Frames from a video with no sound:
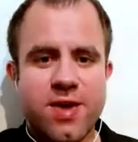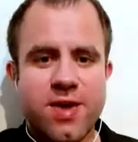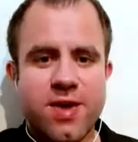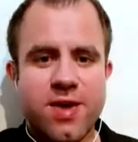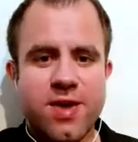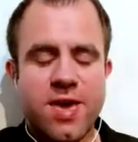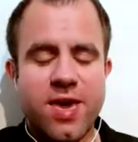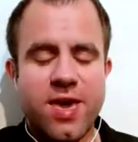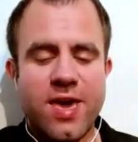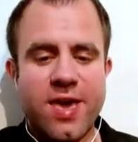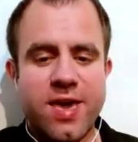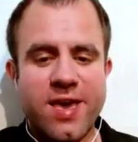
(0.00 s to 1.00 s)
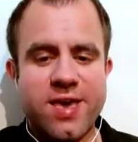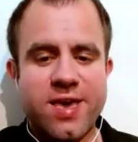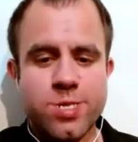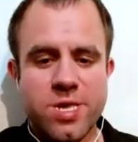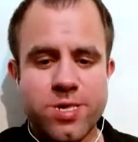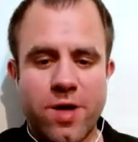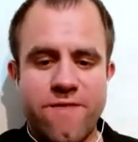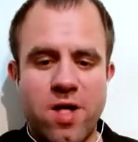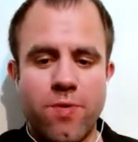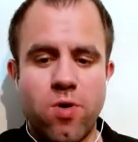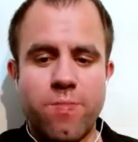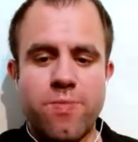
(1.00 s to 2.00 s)
it is a self-help
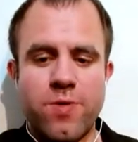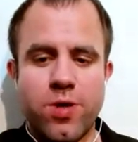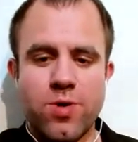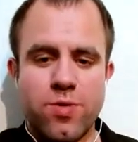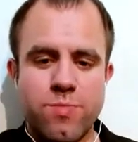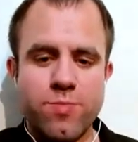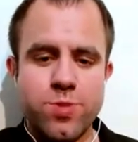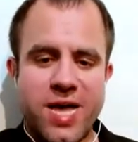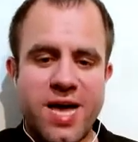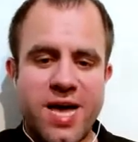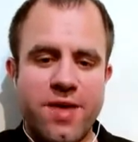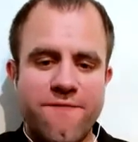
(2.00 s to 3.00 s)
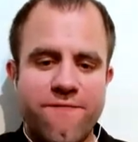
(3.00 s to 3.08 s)
book, but it comes at it